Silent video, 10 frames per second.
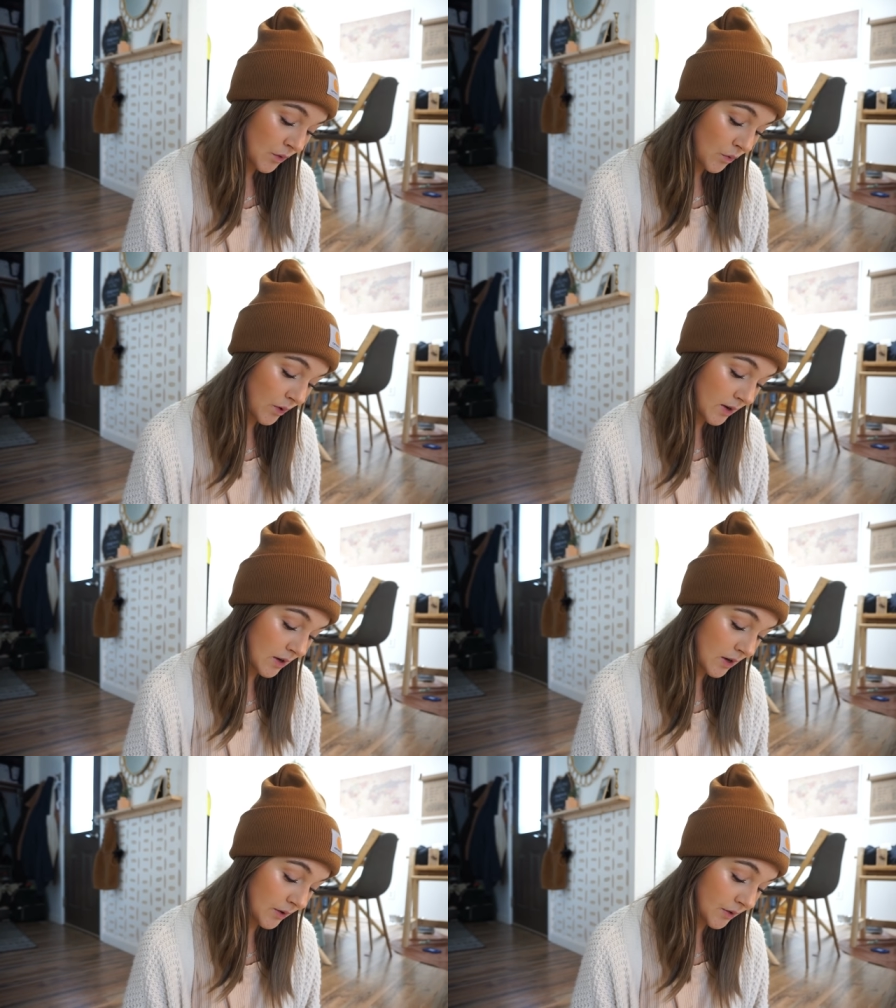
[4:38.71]
What
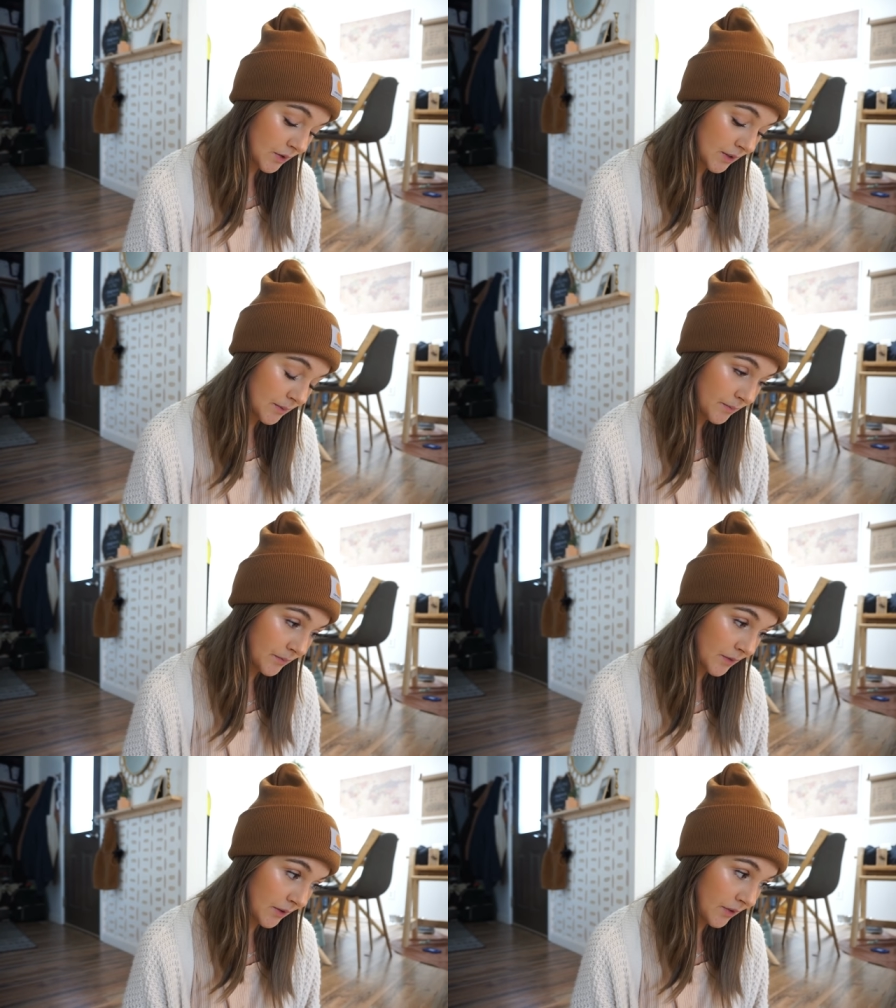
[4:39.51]
else?
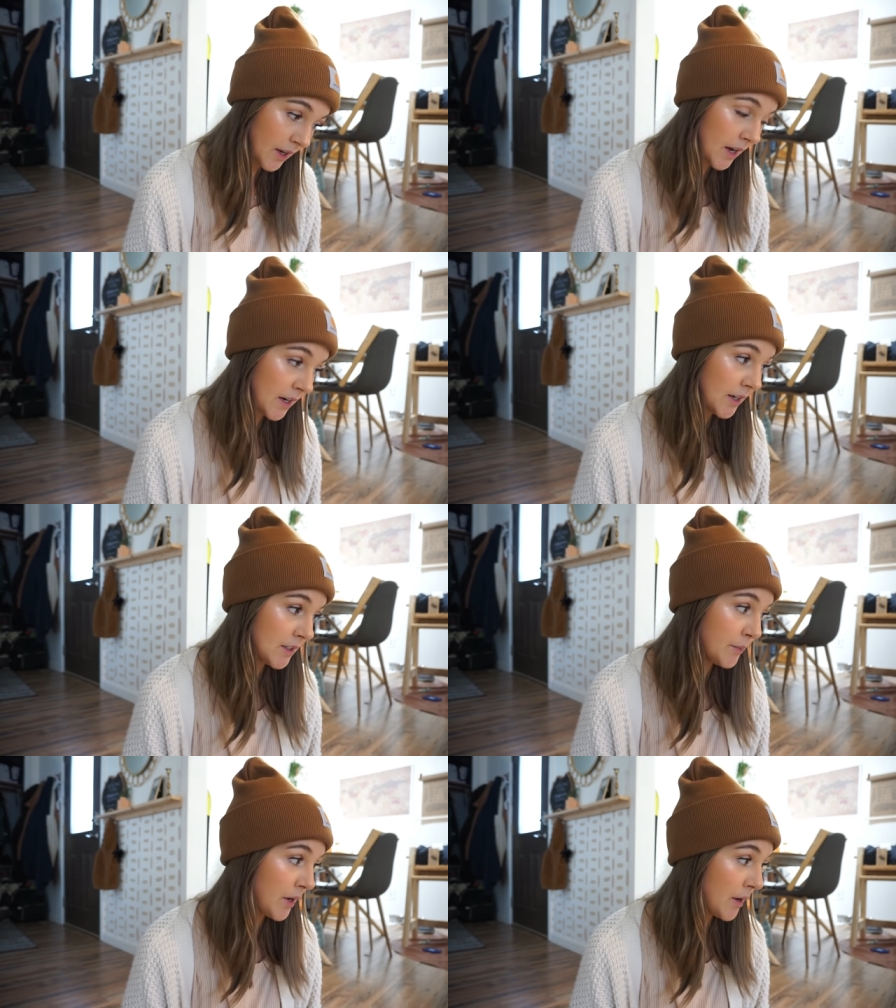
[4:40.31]
I feel like I need
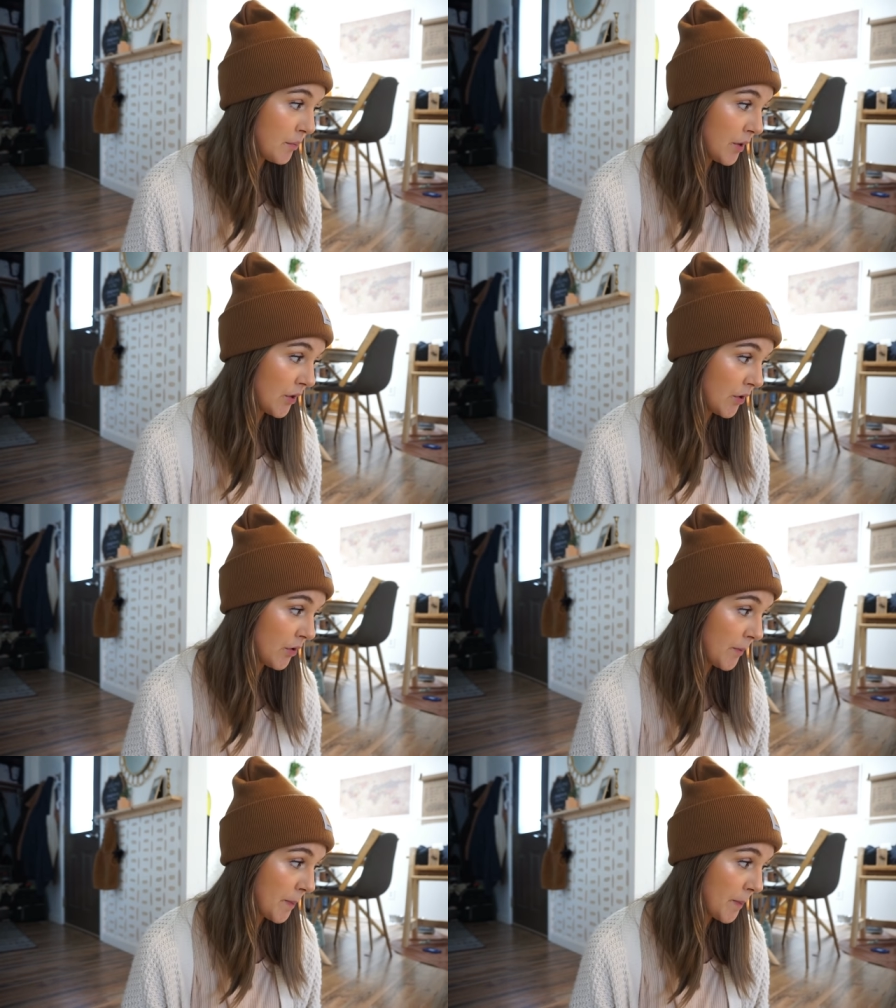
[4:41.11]
to pay a bill.